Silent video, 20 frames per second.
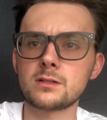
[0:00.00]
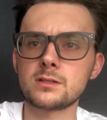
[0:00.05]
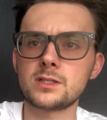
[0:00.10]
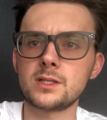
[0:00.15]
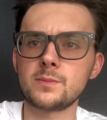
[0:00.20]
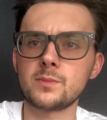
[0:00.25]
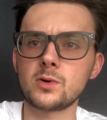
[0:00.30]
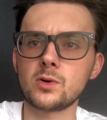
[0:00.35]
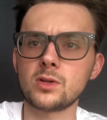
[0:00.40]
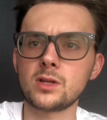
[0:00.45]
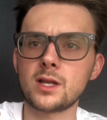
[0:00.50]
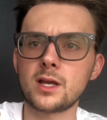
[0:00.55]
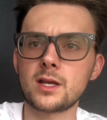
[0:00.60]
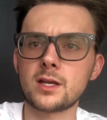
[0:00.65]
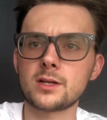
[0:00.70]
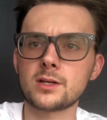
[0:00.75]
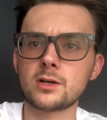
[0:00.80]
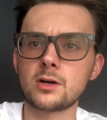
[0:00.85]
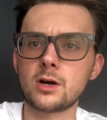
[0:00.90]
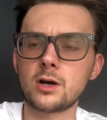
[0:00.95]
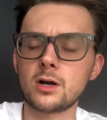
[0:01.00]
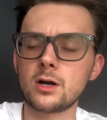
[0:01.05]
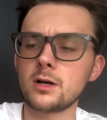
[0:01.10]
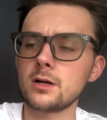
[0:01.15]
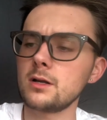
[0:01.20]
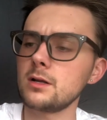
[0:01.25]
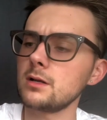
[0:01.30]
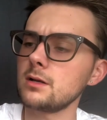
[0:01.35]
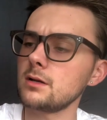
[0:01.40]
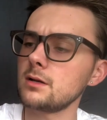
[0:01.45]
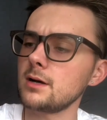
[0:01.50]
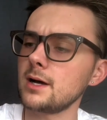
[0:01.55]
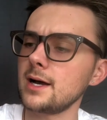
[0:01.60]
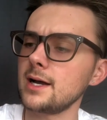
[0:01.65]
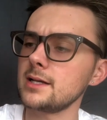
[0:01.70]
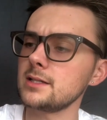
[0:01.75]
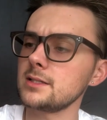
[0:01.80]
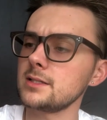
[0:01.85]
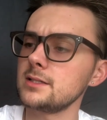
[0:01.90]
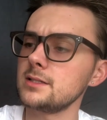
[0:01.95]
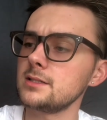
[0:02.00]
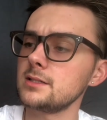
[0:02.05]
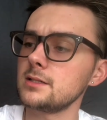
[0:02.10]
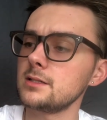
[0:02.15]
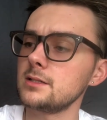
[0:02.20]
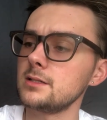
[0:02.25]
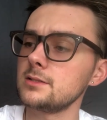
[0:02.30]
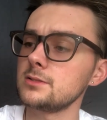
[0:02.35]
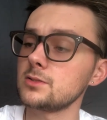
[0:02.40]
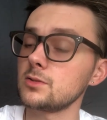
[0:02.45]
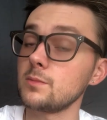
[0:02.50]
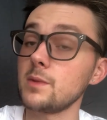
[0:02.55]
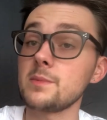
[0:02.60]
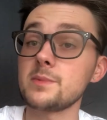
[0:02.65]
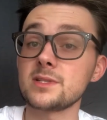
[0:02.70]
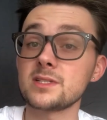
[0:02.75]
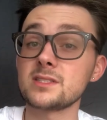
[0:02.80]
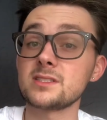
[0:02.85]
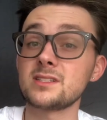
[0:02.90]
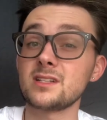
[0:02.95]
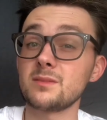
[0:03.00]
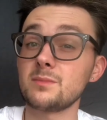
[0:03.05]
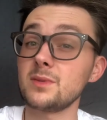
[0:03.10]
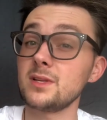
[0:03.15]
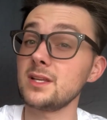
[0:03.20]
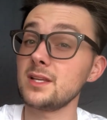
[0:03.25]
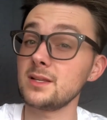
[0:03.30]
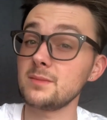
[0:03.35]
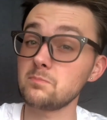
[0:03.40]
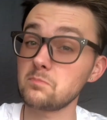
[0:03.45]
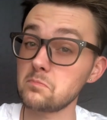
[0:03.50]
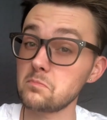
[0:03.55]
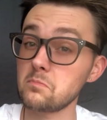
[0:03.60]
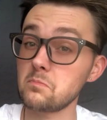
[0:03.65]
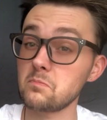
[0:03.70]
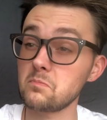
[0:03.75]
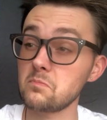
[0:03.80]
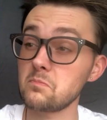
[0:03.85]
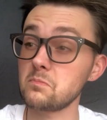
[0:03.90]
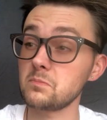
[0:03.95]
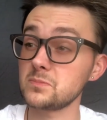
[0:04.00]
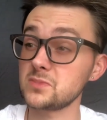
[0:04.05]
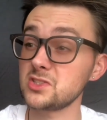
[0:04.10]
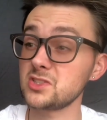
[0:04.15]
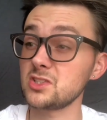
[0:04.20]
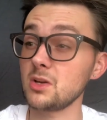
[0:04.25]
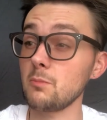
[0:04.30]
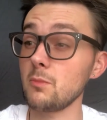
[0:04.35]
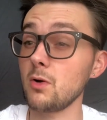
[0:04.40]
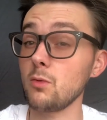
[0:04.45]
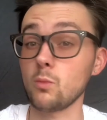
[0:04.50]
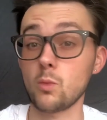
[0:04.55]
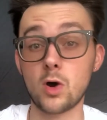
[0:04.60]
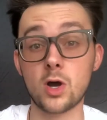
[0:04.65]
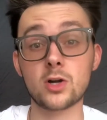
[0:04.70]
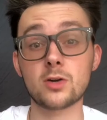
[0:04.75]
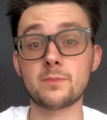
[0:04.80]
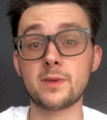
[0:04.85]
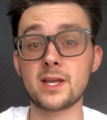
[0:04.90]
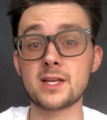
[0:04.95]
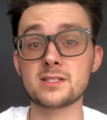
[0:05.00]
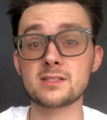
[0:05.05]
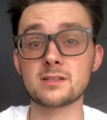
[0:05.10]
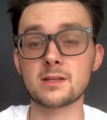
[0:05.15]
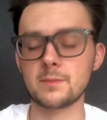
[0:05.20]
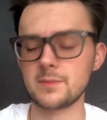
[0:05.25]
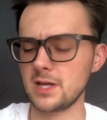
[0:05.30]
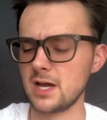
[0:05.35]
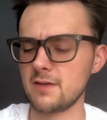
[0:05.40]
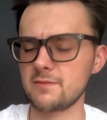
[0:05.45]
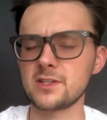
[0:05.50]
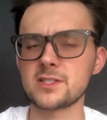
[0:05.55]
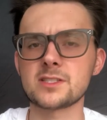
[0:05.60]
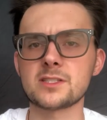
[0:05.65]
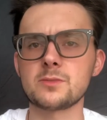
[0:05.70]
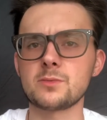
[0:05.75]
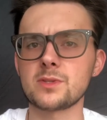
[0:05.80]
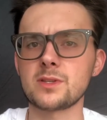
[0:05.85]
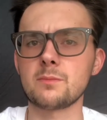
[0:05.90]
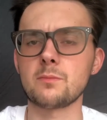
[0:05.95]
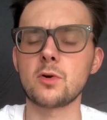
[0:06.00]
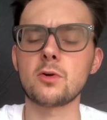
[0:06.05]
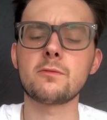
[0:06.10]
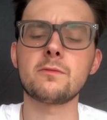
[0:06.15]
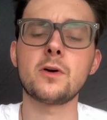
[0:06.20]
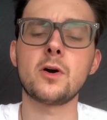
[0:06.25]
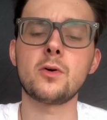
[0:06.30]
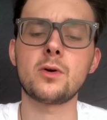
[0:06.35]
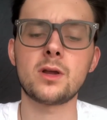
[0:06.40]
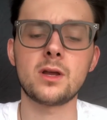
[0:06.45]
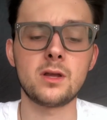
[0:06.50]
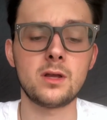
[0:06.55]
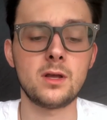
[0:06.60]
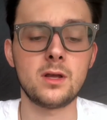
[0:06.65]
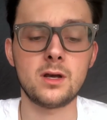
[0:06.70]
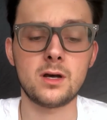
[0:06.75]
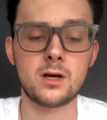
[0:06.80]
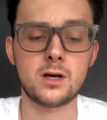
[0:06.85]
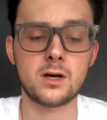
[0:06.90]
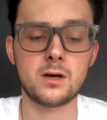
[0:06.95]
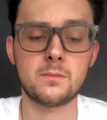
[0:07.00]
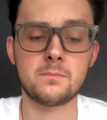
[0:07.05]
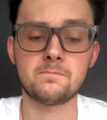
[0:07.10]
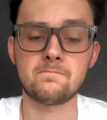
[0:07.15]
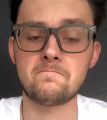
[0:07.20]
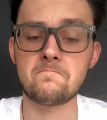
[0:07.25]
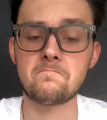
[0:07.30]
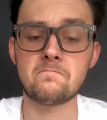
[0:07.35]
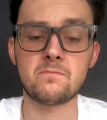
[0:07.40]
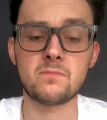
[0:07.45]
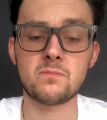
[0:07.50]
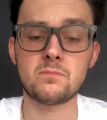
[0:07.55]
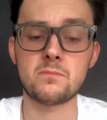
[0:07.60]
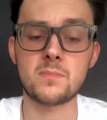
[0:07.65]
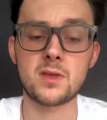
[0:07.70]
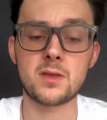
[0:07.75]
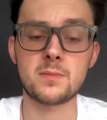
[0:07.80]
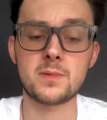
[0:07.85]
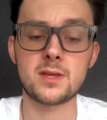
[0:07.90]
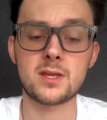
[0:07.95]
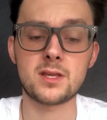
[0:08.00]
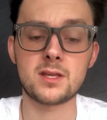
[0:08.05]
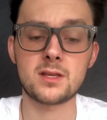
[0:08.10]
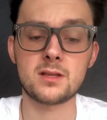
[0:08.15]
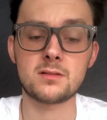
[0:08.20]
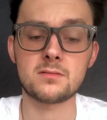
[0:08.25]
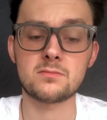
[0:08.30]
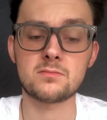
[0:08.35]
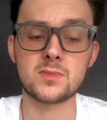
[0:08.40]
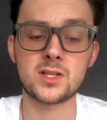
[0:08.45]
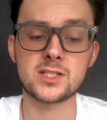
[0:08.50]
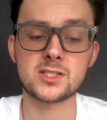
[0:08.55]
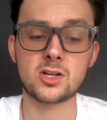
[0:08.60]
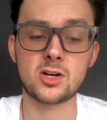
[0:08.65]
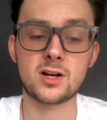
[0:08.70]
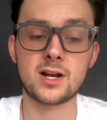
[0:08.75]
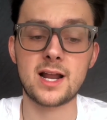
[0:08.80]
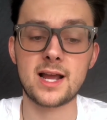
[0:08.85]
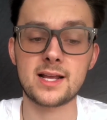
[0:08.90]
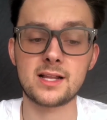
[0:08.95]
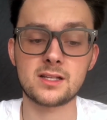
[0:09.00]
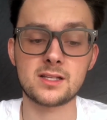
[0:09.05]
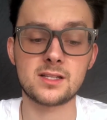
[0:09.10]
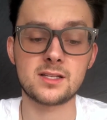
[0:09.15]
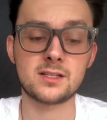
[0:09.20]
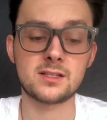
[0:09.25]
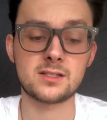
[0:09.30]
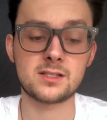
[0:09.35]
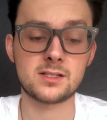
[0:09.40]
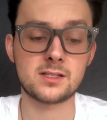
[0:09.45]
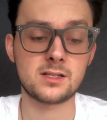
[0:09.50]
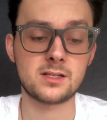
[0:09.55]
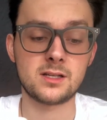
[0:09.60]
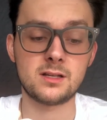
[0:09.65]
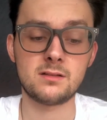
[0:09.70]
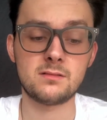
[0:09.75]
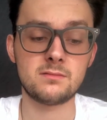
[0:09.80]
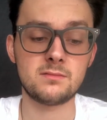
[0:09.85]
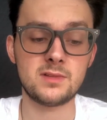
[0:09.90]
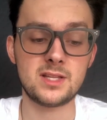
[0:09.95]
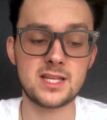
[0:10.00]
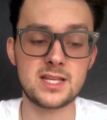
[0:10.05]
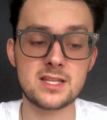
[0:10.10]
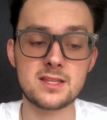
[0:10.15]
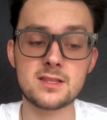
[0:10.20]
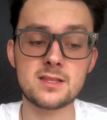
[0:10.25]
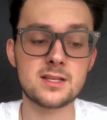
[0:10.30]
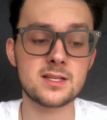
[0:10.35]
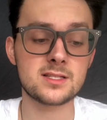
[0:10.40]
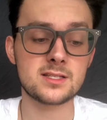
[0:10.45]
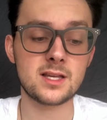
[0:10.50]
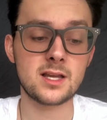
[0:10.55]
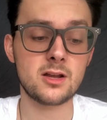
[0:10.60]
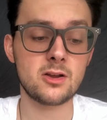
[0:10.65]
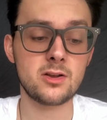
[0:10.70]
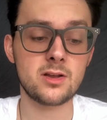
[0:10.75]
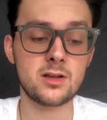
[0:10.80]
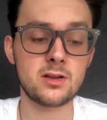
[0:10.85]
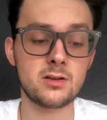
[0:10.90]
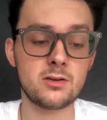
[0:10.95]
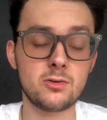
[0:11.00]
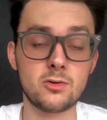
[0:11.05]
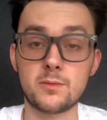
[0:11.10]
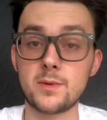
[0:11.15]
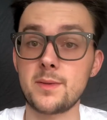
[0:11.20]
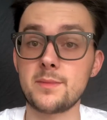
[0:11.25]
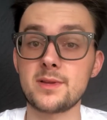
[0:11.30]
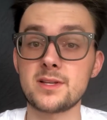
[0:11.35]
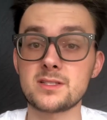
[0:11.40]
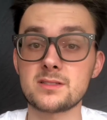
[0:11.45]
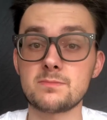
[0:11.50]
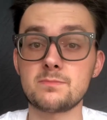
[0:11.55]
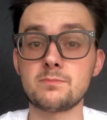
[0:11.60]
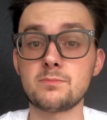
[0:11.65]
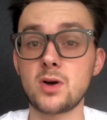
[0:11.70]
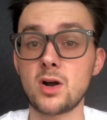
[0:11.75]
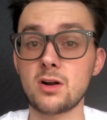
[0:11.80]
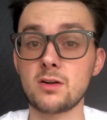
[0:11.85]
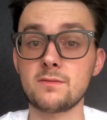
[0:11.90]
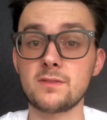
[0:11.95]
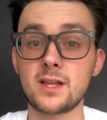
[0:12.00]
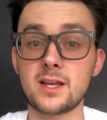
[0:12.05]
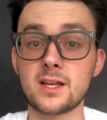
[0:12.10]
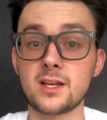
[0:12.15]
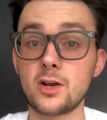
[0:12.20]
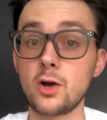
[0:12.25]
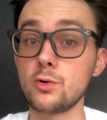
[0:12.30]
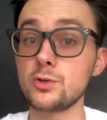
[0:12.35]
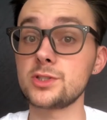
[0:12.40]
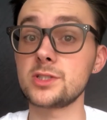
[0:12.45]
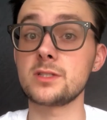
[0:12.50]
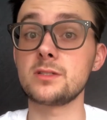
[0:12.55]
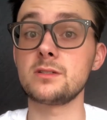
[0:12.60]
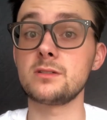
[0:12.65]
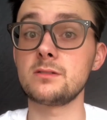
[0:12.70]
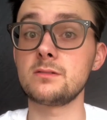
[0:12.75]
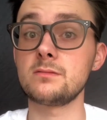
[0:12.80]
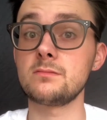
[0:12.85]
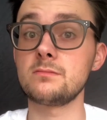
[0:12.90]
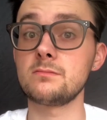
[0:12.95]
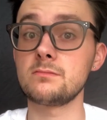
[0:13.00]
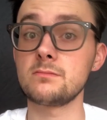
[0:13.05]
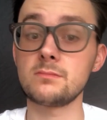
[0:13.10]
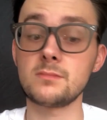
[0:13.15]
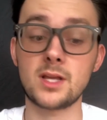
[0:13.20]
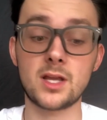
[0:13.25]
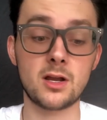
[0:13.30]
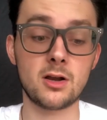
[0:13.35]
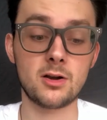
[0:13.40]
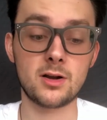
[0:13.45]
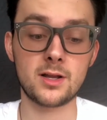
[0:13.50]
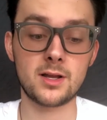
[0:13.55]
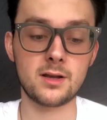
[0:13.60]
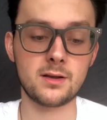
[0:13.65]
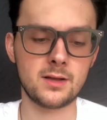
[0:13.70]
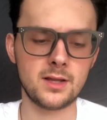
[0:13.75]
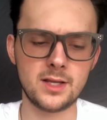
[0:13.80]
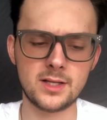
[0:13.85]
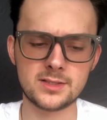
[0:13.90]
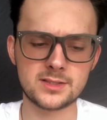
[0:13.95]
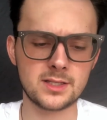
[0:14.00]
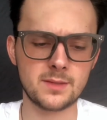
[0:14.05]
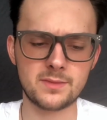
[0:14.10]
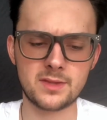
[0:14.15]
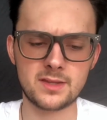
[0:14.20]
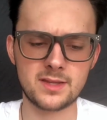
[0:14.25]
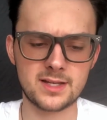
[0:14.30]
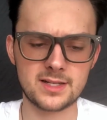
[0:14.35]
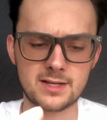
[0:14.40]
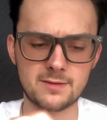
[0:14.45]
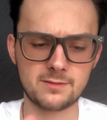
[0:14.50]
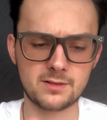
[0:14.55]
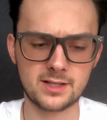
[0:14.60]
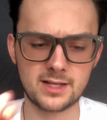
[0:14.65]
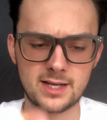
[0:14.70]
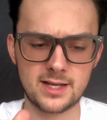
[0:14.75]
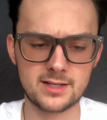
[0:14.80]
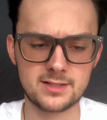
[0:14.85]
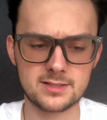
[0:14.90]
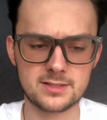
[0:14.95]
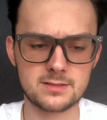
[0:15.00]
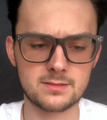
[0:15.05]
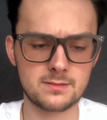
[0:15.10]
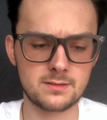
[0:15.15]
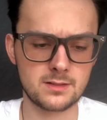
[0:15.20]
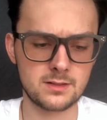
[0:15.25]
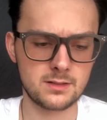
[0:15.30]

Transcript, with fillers: typical land card, island. So maybe this is gonna be somewhat water-based. I mean, obviously with the merfolk, maybe it's on an island in this area, or maybe it's part of like an ocean area, something that definitely has